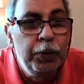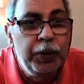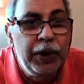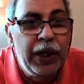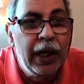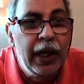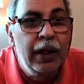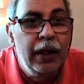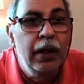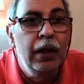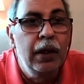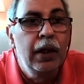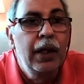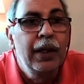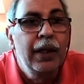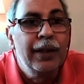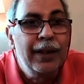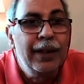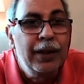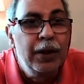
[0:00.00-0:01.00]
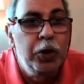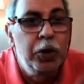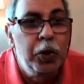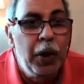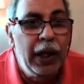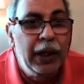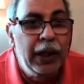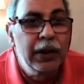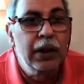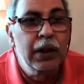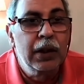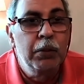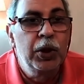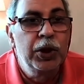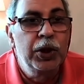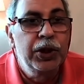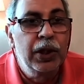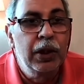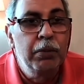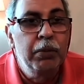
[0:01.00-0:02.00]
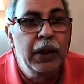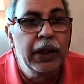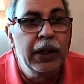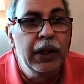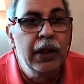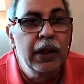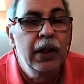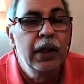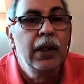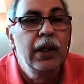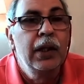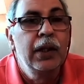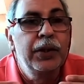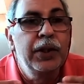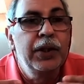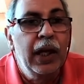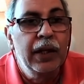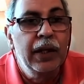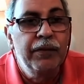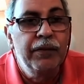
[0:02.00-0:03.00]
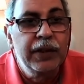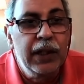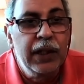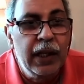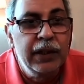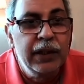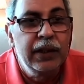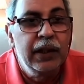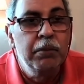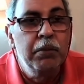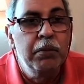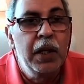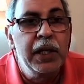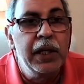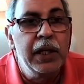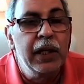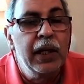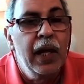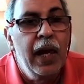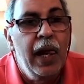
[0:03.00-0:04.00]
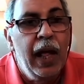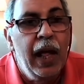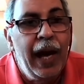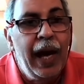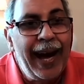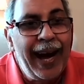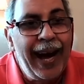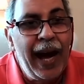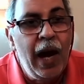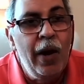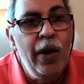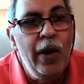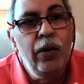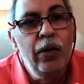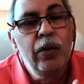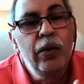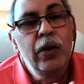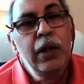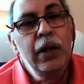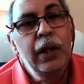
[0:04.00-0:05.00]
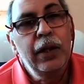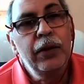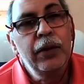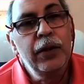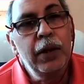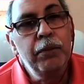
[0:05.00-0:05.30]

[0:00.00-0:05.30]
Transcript: channel can attract the commercial money, the advertising money. How the